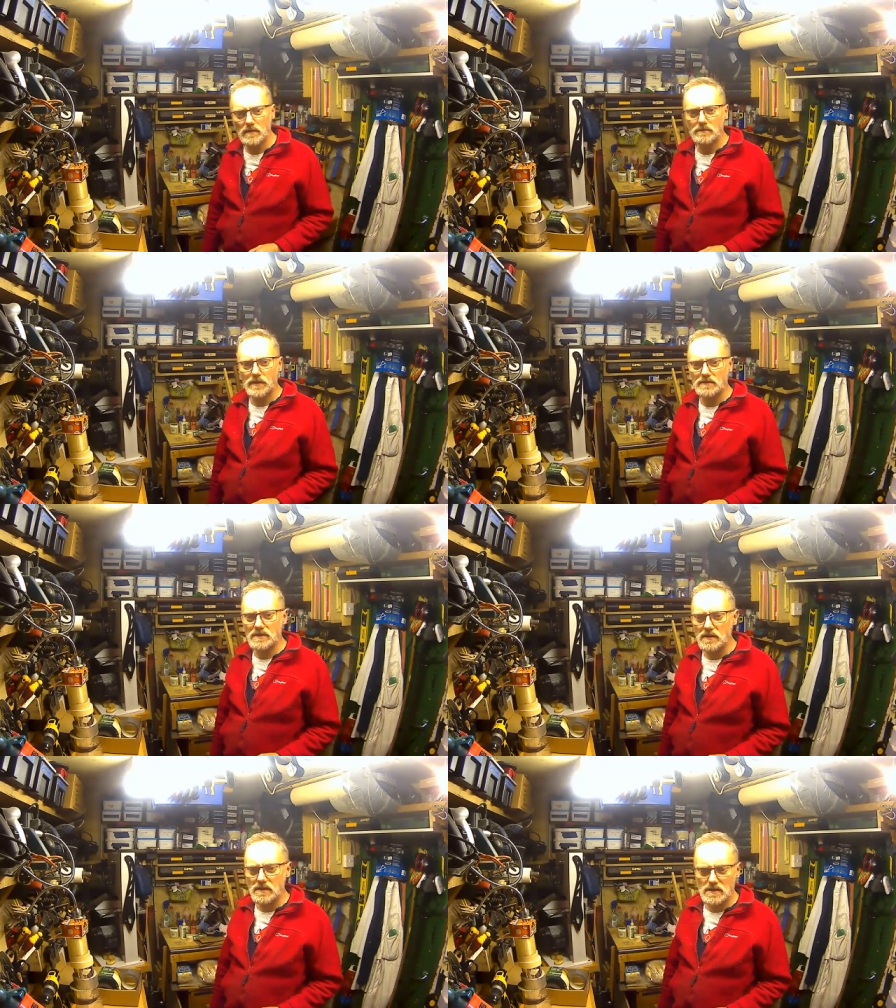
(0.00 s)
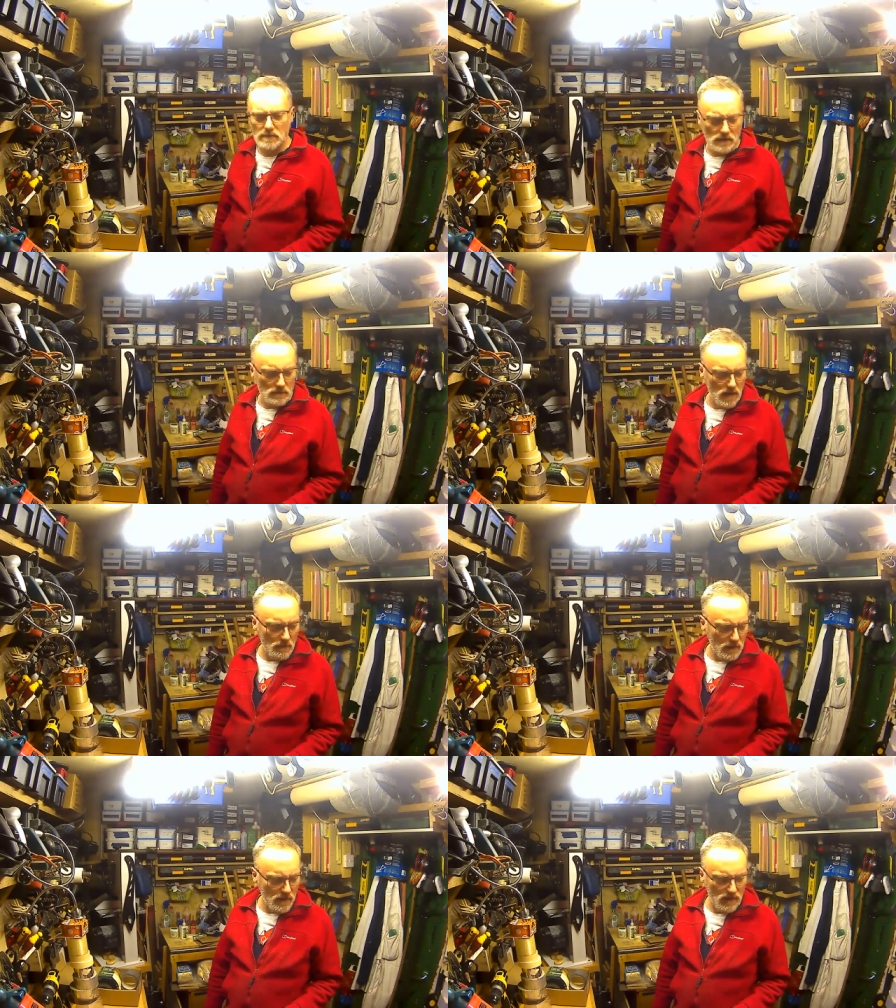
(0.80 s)
perhaps it needs to be. And
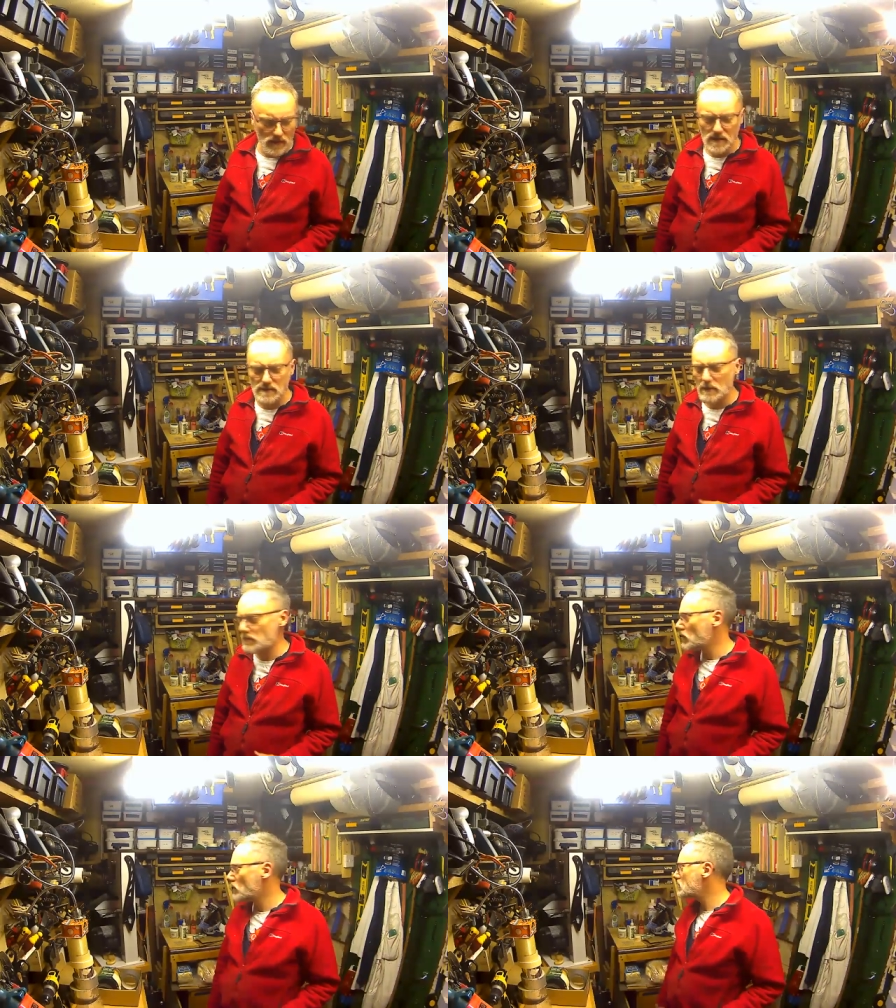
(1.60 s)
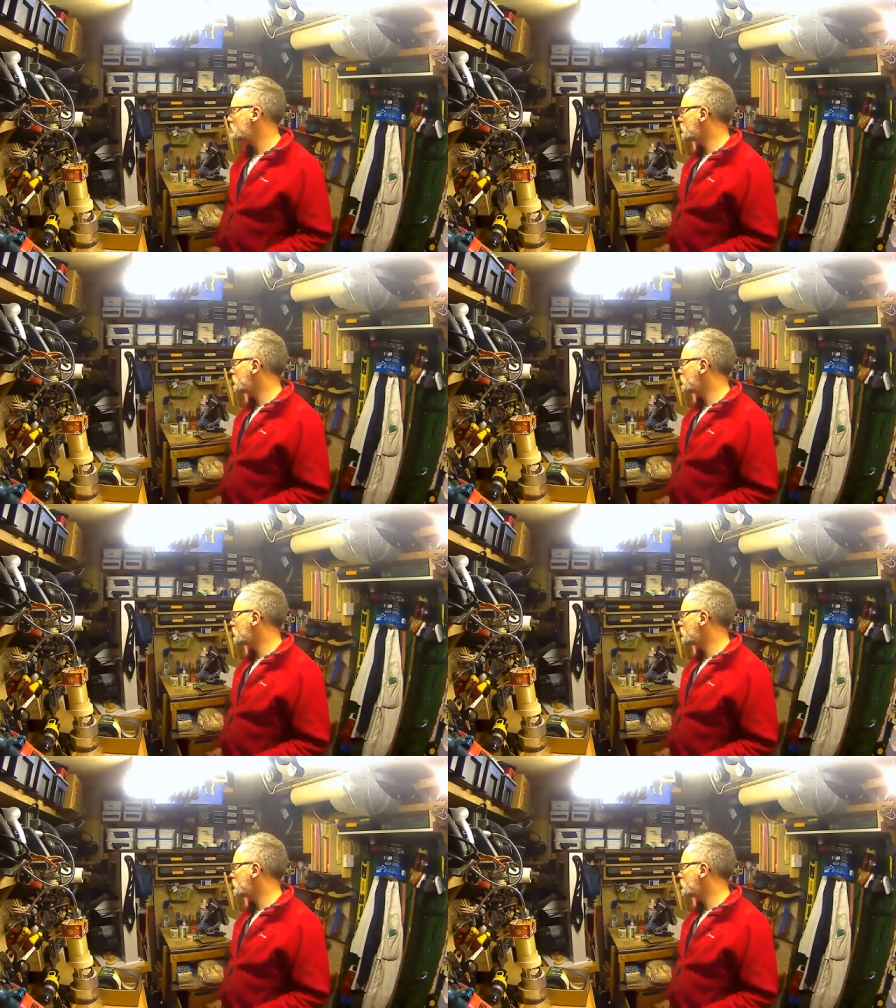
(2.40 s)
maybe if it needs to be promoted